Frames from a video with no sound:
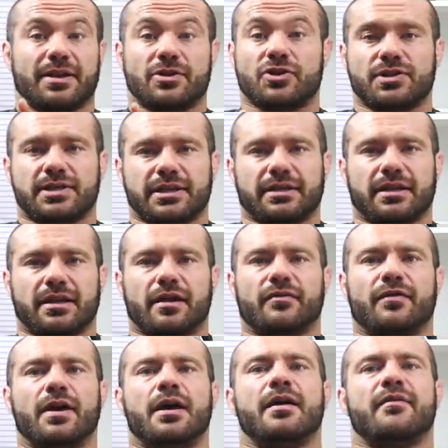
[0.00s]
Interestingly
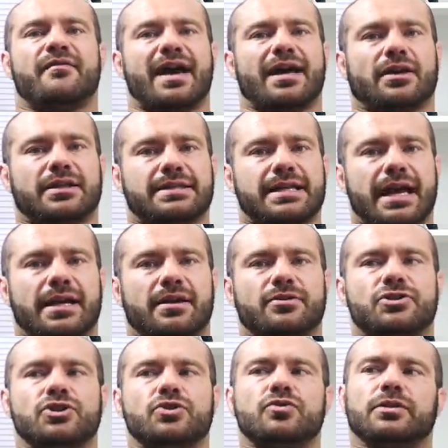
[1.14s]
enough, fat loss
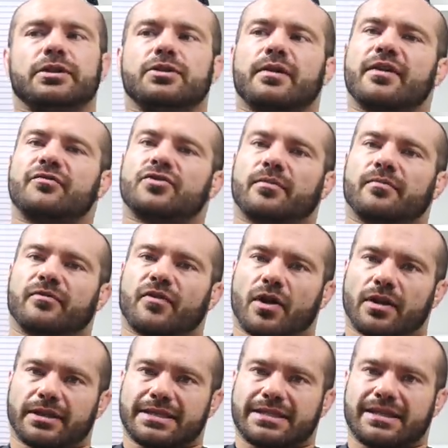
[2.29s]
dieters usually don't have trouble
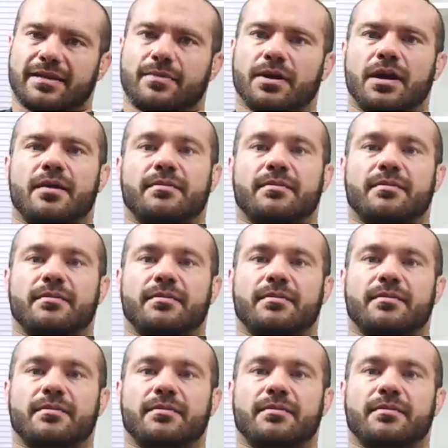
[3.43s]
falling asleep,